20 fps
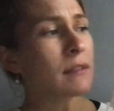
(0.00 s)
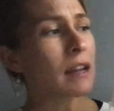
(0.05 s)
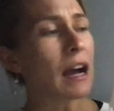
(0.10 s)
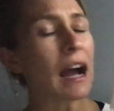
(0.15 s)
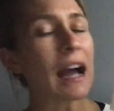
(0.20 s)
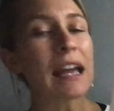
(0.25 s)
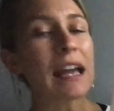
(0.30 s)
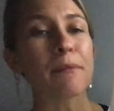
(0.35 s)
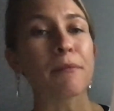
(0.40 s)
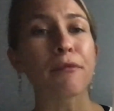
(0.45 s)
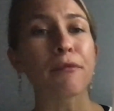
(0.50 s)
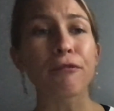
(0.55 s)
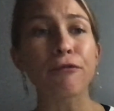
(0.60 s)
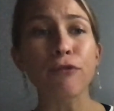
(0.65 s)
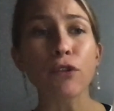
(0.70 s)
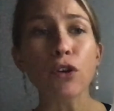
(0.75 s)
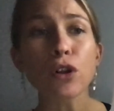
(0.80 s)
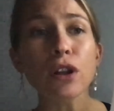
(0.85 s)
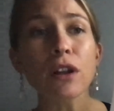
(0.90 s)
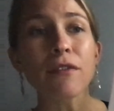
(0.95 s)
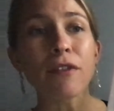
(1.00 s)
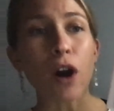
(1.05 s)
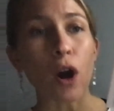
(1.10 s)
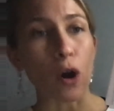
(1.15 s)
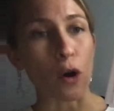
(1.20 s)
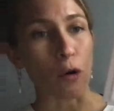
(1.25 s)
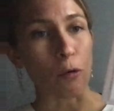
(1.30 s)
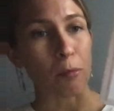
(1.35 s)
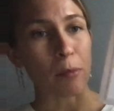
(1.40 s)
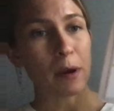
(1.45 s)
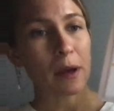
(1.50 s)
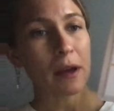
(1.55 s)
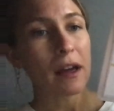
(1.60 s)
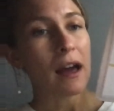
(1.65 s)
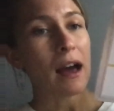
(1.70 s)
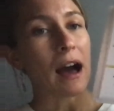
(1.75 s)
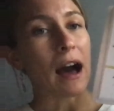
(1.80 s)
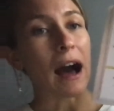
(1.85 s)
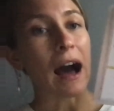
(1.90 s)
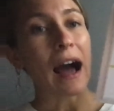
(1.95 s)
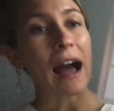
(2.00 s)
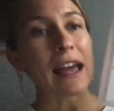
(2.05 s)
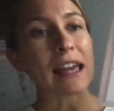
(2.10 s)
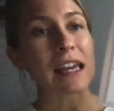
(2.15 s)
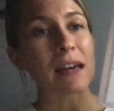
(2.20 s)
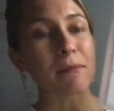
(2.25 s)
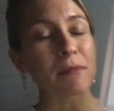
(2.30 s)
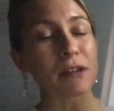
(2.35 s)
I am full of hope. I am